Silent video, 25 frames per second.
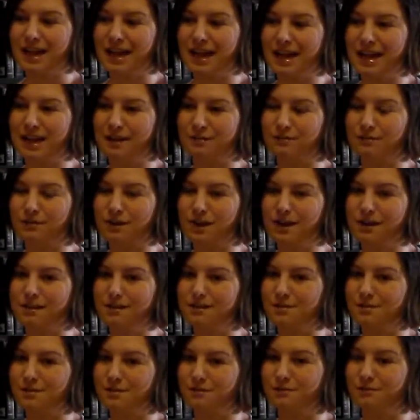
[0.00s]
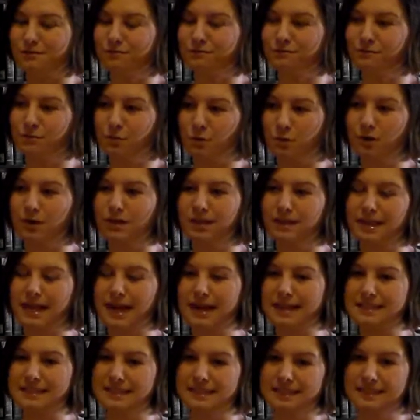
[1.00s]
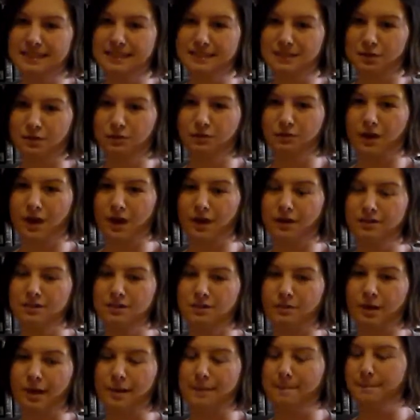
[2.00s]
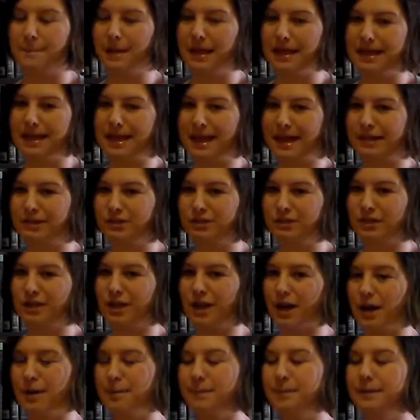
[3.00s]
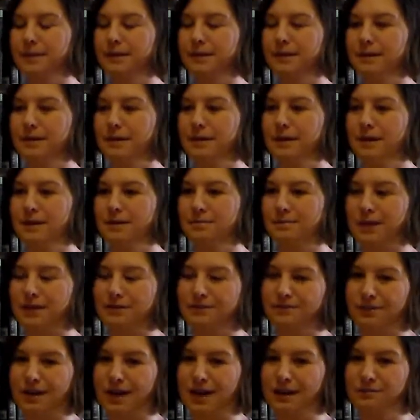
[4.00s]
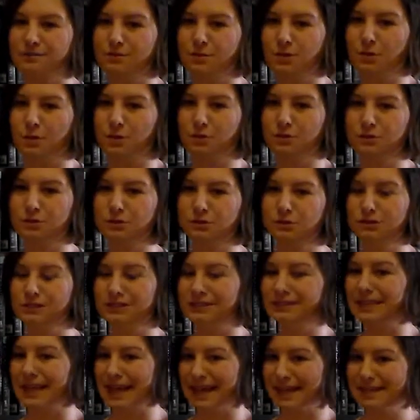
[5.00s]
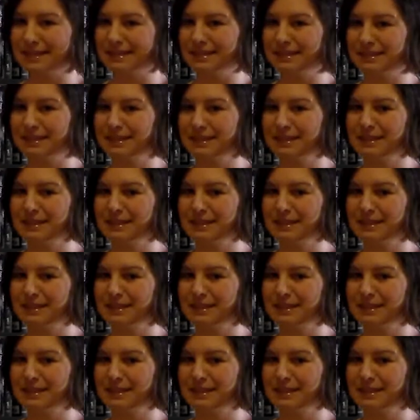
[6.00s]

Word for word: I have read four classics so far, so I may actually up my five goal to ten.